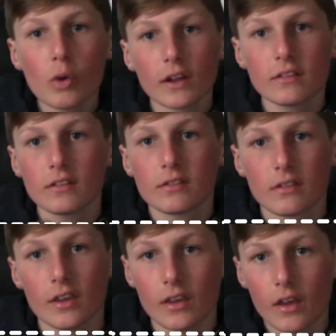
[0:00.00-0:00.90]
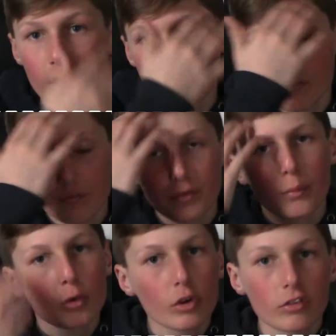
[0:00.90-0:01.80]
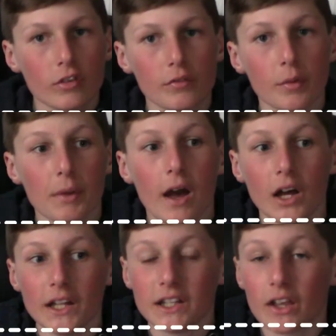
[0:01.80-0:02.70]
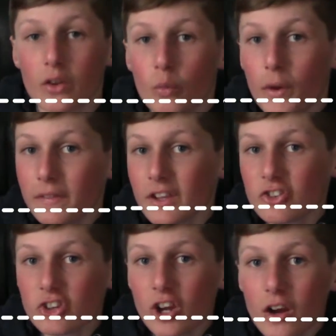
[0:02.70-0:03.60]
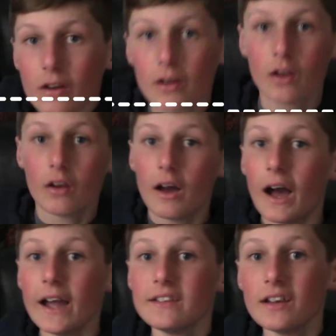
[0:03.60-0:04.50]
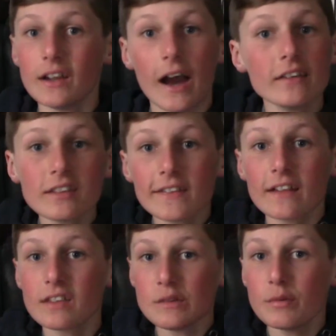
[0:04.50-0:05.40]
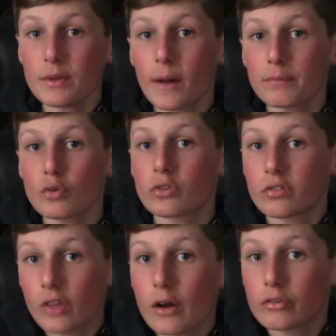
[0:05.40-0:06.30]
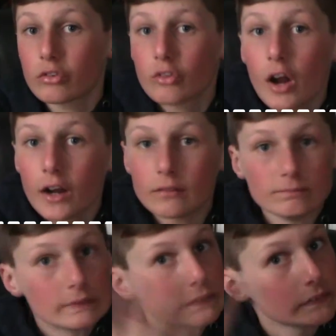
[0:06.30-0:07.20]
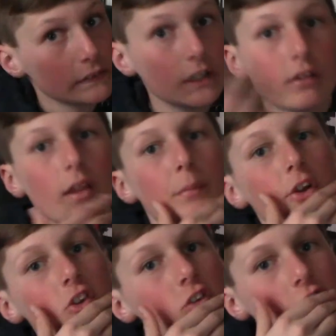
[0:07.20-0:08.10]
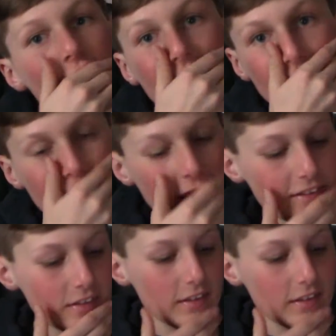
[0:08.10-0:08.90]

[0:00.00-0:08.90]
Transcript: want to see from Christopher Bell? Another win this year? I did. I said that team would be up to a slow start. Prediction's looking less and